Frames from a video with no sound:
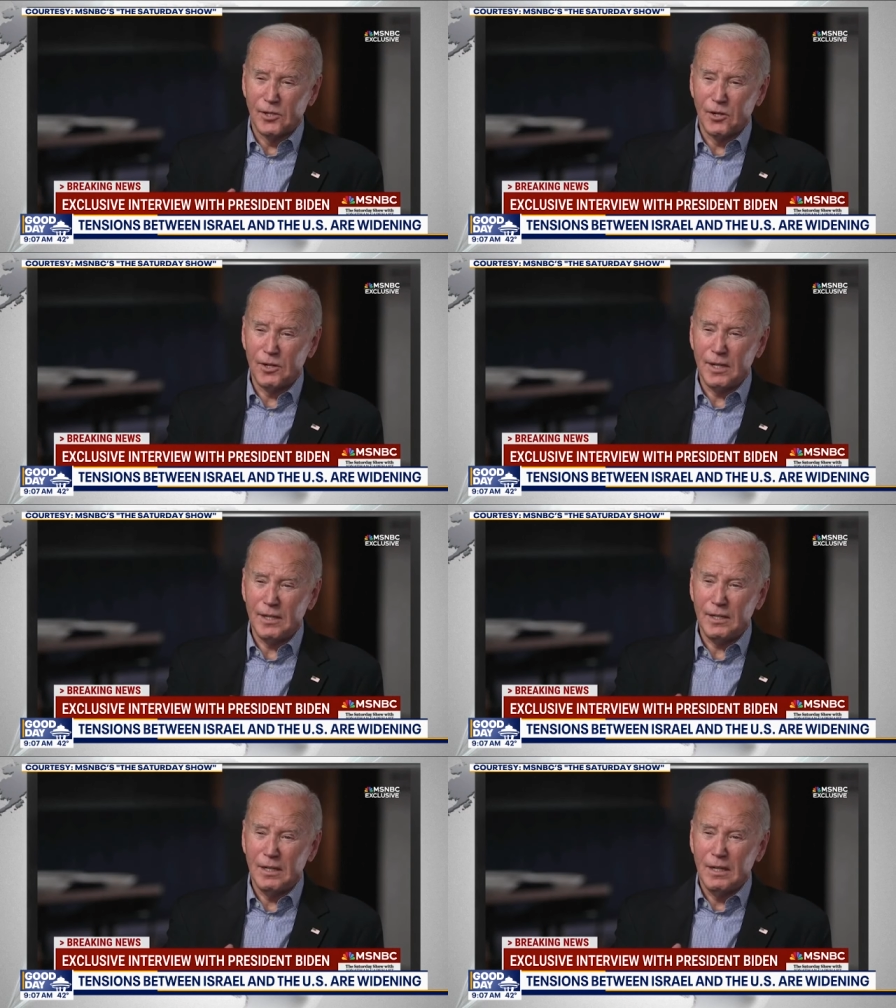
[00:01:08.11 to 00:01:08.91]

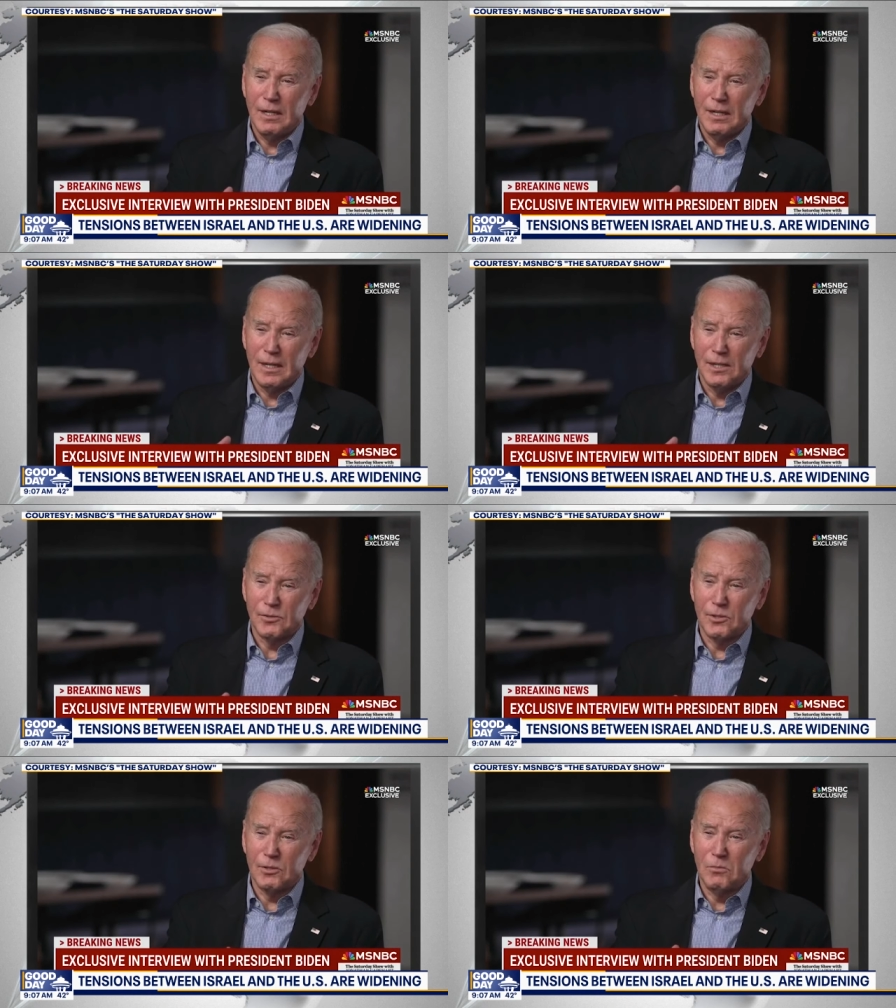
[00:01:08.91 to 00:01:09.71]
hurting
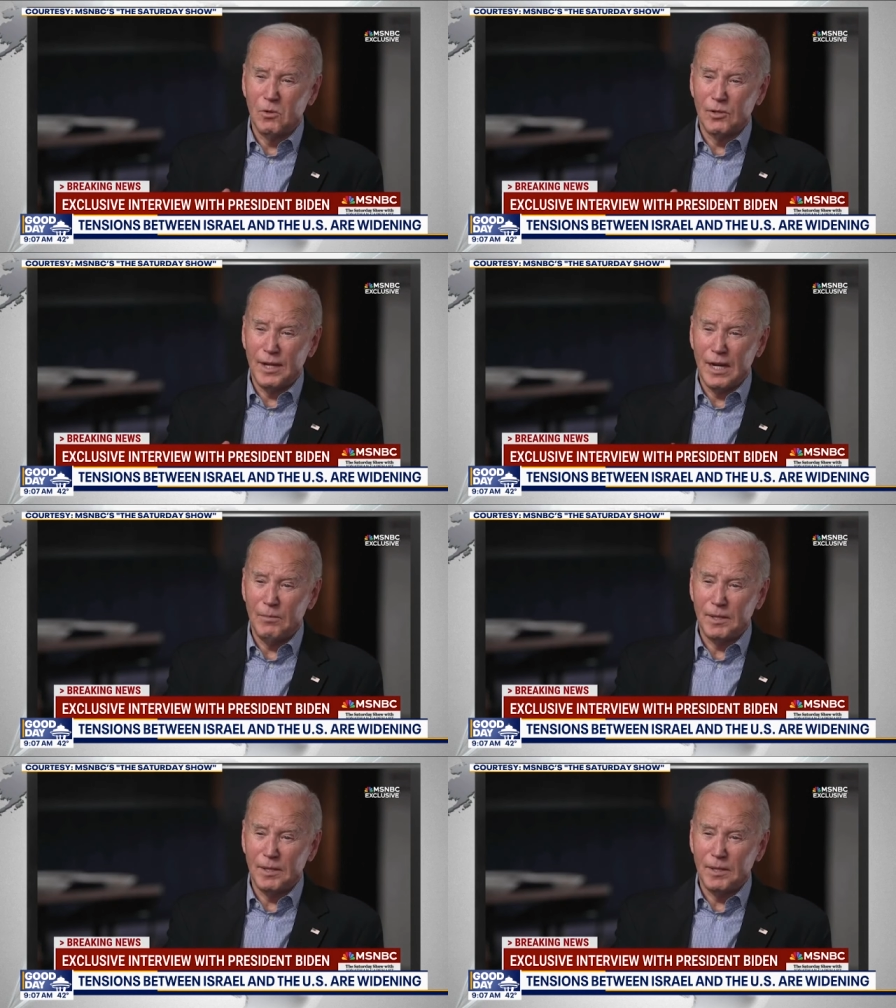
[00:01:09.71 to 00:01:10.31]
Israel more than helping